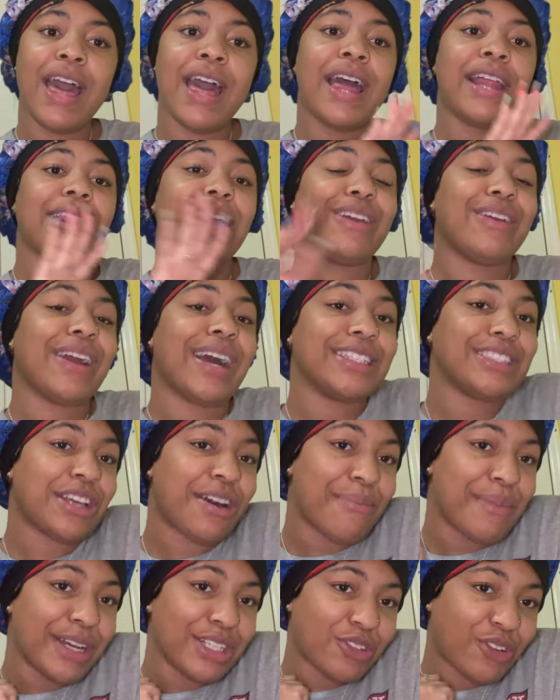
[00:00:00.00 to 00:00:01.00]
Thank you guys so
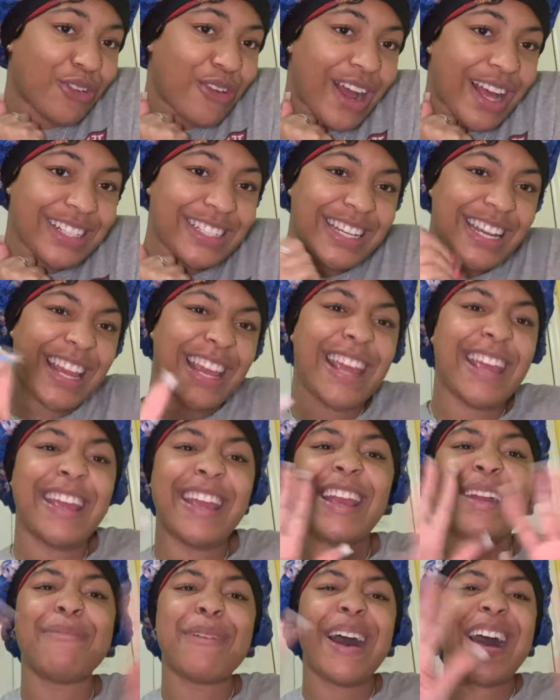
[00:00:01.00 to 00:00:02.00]
much for
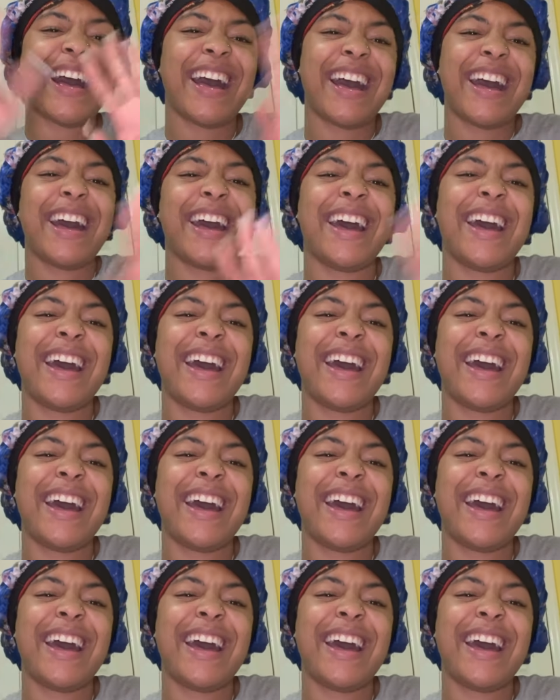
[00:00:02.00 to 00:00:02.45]
watching. Bye.